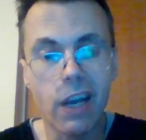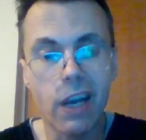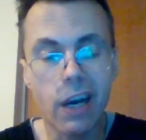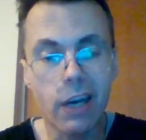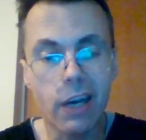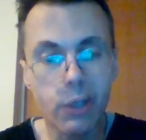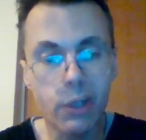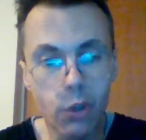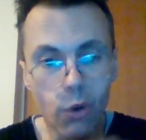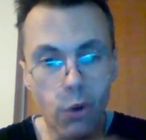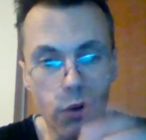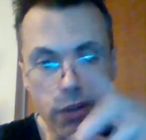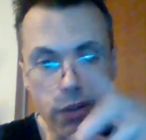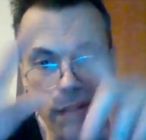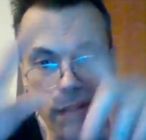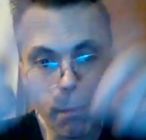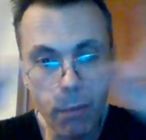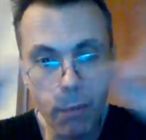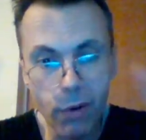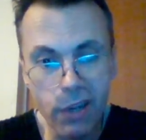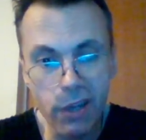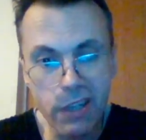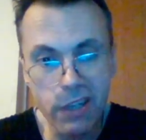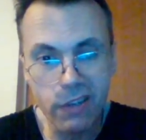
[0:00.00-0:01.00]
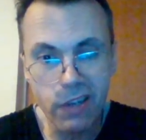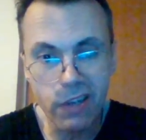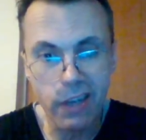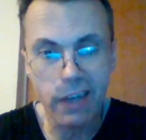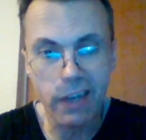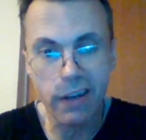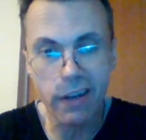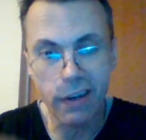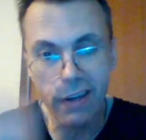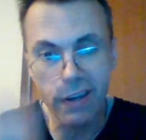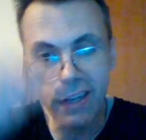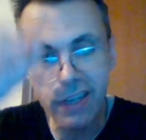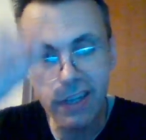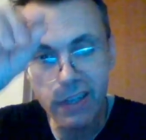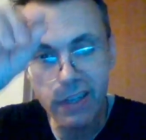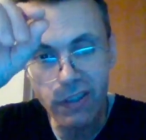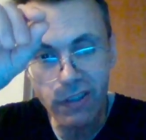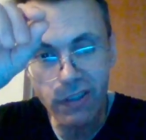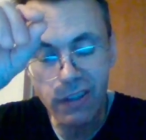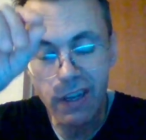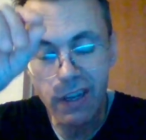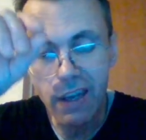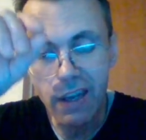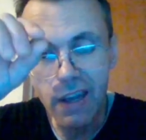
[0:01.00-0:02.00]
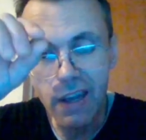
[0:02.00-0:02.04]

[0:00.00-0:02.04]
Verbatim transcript: I told you the police had a list